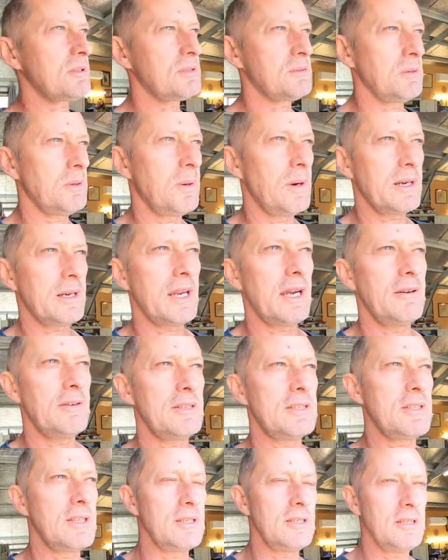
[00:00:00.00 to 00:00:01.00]
which we won't go
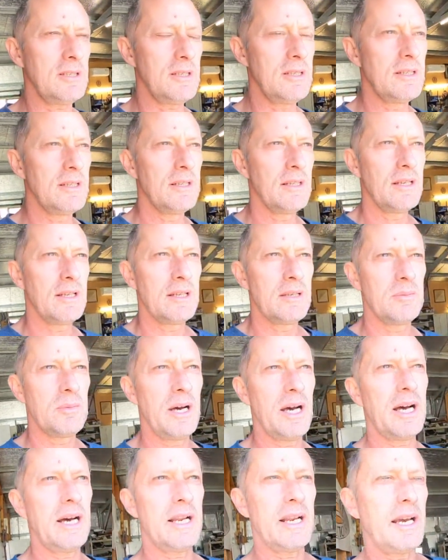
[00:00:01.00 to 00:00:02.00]
into,
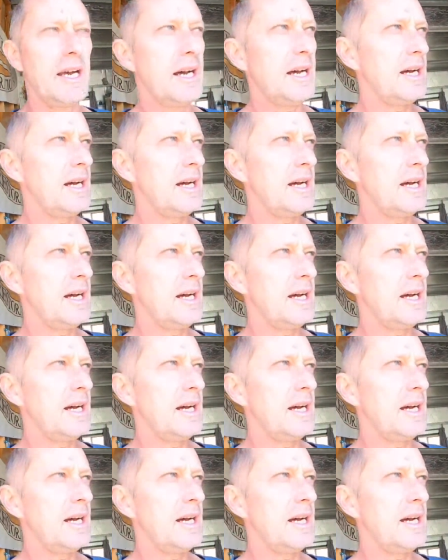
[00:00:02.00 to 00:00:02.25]
but